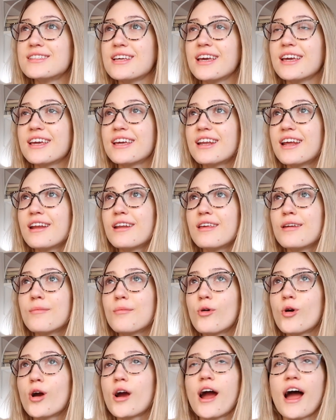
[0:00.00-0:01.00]
take it
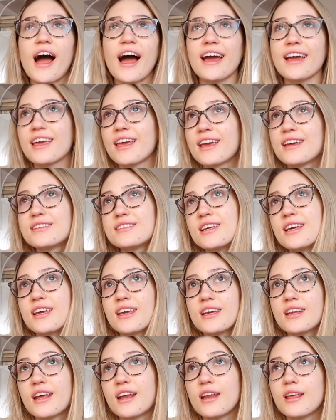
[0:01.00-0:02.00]
anymore, I can't
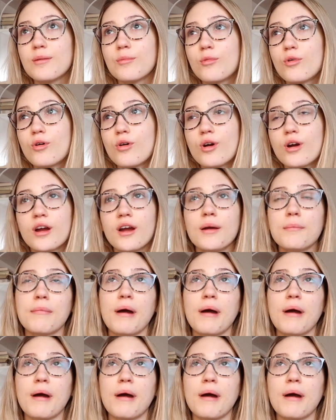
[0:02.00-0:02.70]
take it anymore,